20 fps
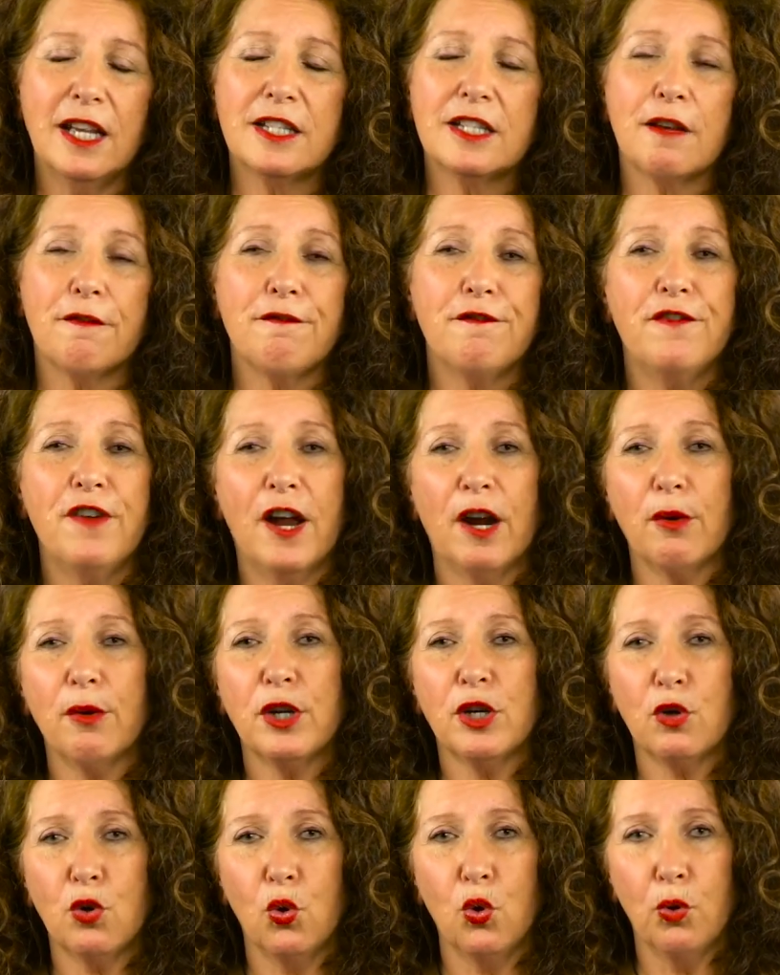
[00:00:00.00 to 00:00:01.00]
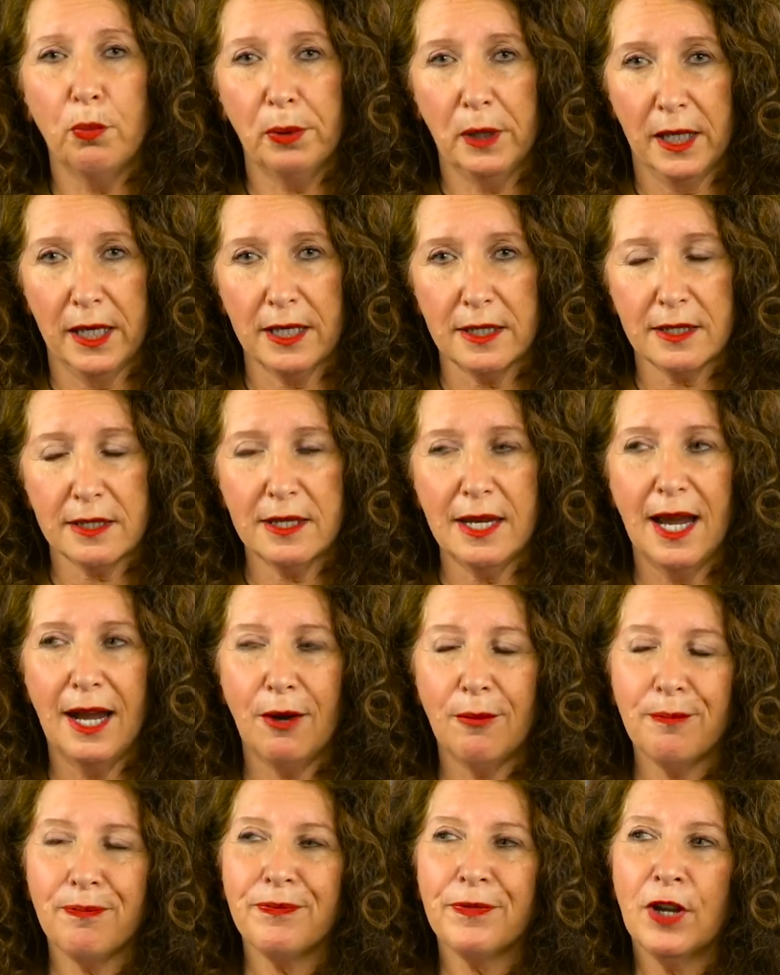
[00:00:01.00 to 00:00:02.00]
it's a very cool place.
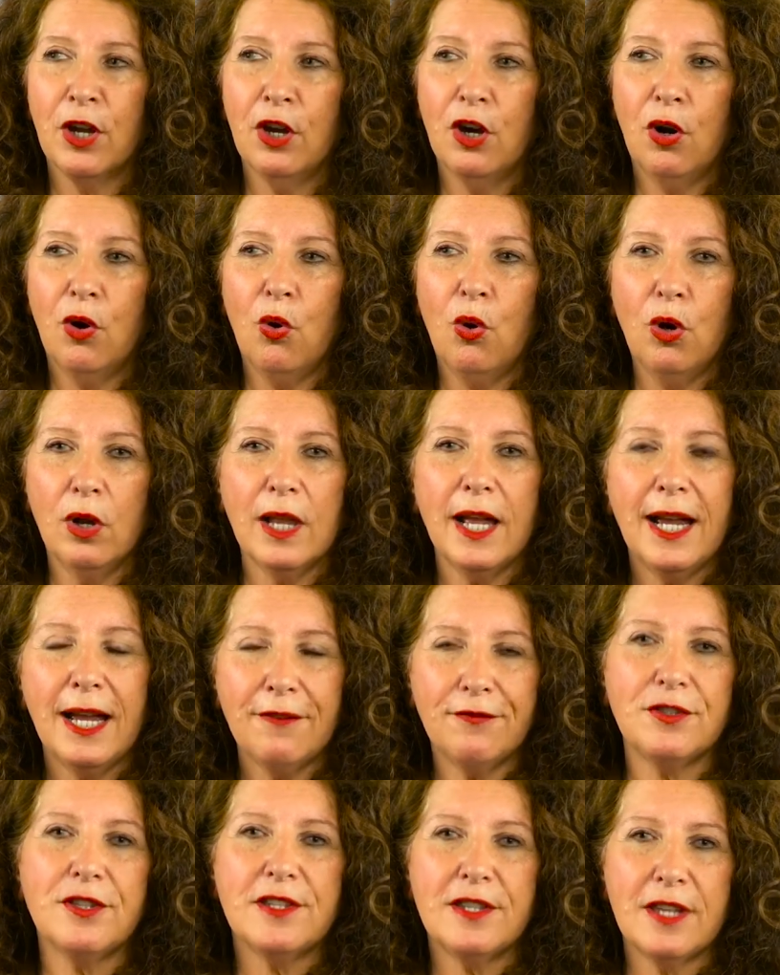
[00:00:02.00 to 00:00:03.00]
Now, all I have to